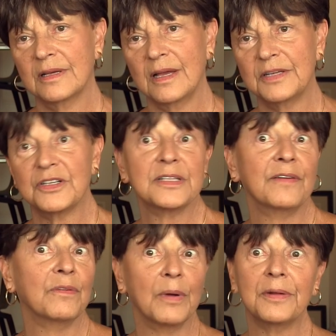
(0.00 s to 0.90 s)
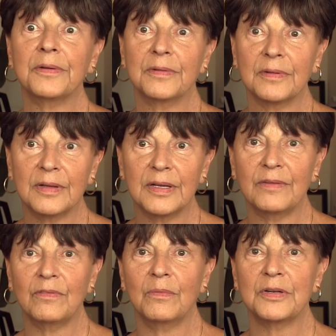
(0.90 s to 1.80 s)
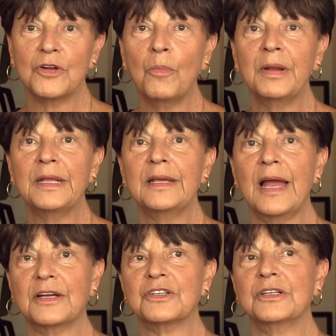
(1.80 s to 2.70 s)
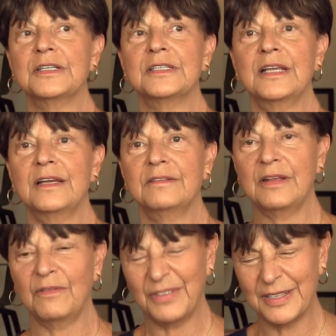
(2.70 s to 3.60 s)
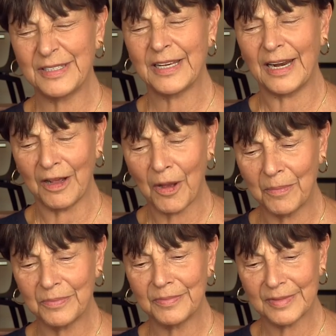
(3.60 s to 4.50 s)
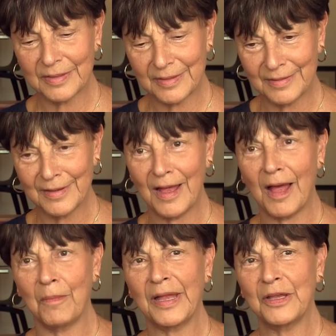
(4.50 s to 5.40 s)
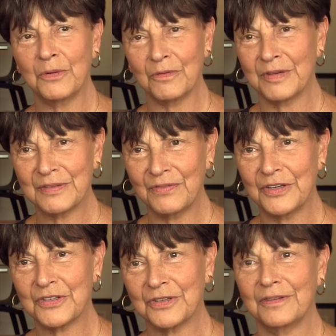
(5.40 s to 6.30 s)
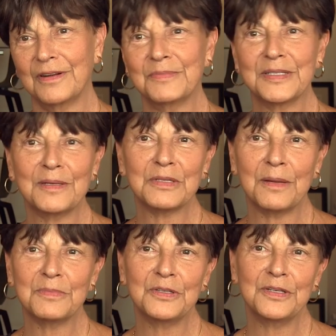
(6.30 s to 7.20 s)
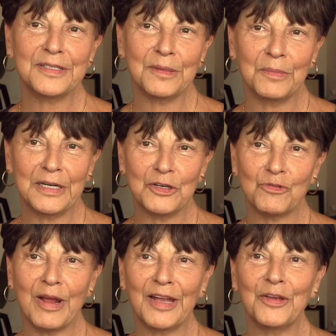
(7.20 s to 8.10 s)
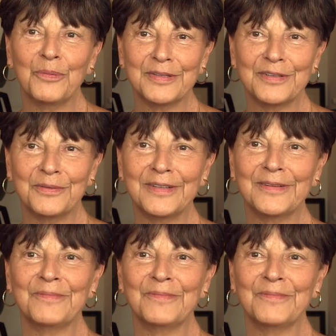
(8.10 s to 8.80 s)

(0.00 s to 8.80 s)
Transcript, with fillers: I just never went. Yeah. I never went. Nobody actually said, you know, Phyllis, you got to come. I'm making you a reservation. I mean, sometimes you need somebody to drag you into